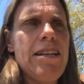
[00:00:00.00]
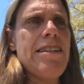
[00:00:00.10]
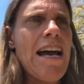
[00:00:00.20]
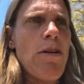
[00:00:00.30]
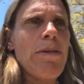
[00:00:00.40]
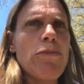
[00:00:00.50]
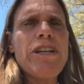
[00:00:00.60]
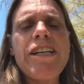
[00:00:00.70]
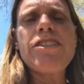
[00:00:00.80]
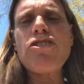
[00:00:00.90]
Now I'm
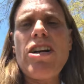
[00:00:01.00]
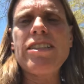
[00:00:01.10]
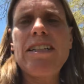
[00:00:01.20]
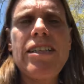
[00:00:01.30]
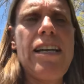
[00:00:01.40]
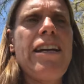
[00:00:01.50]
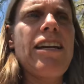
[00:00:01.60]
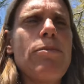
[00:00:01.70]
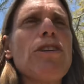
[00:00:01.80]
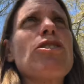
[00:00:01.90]
reconstructing
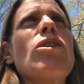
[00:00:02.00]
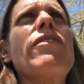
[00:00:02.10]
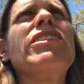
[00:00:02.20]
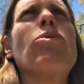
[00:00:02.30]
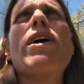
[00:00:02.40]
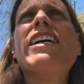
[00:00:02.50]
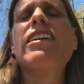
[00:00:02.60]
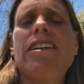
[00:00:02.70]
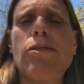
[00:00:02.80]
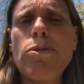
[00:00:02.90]
and I'm also having
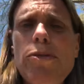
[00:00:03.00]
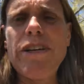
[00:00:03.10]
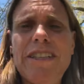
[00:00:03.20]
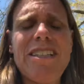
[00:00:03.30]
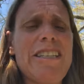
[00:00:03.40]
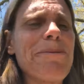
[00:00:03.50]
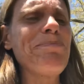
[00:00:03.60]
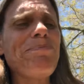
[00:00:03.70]
awakening through this.